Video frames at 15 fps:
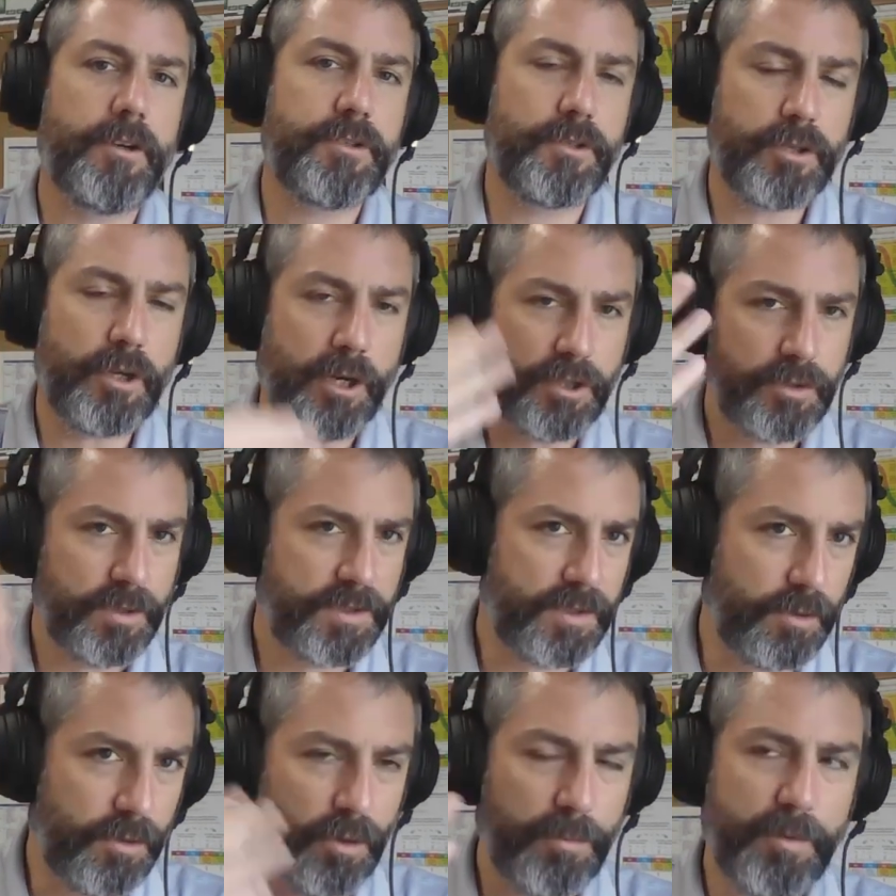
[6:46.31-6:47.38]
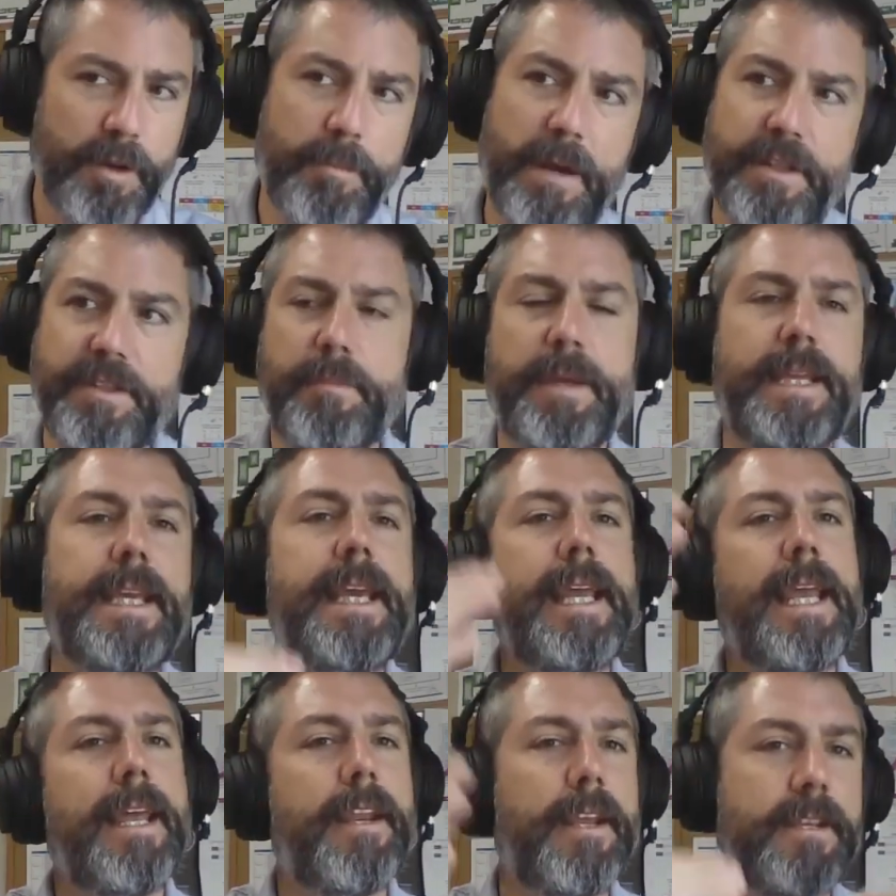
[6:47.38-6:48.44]
So, talk to us a little bit about the
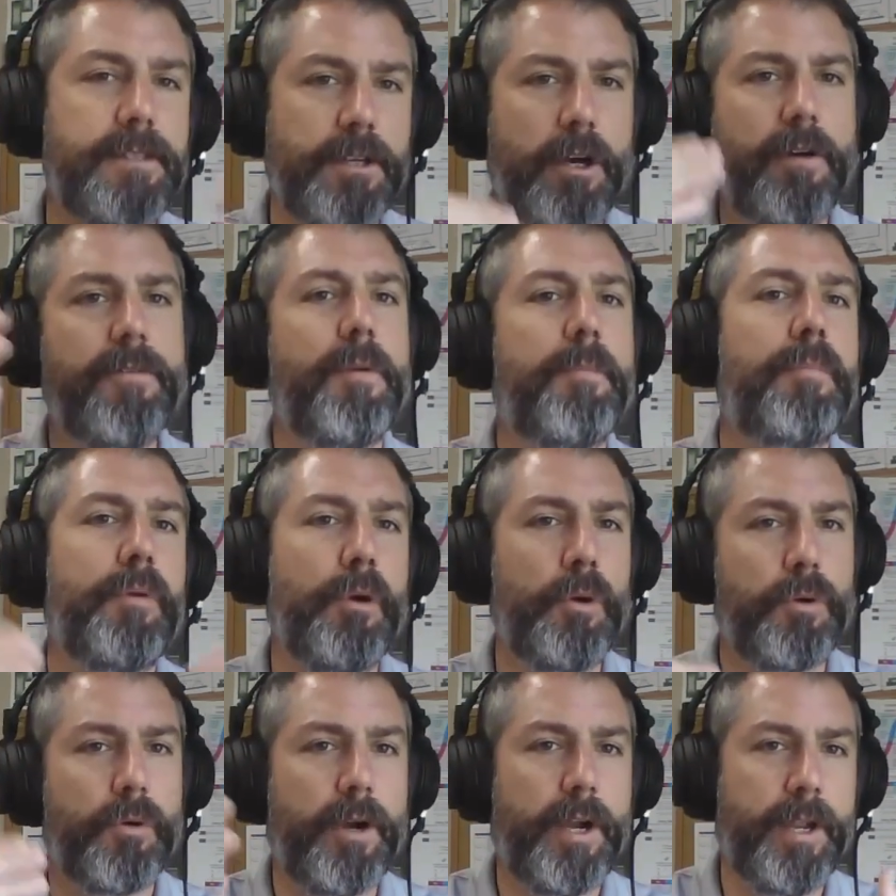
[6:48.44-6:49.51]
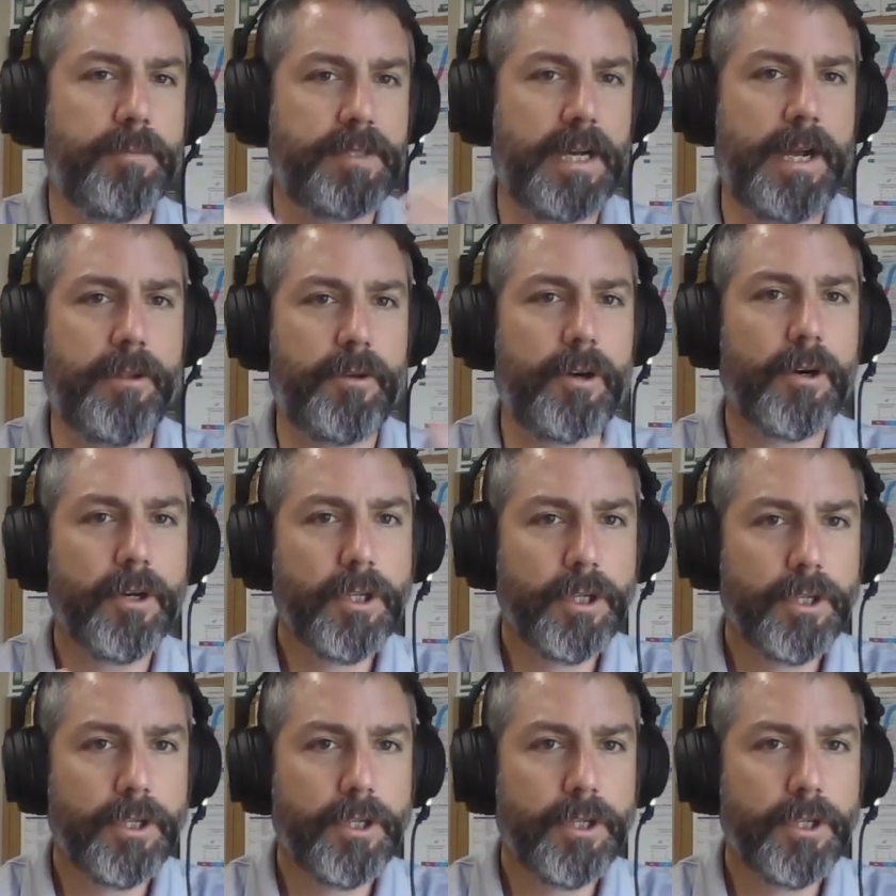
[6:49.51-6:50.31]
mechanics of the program, Tyler.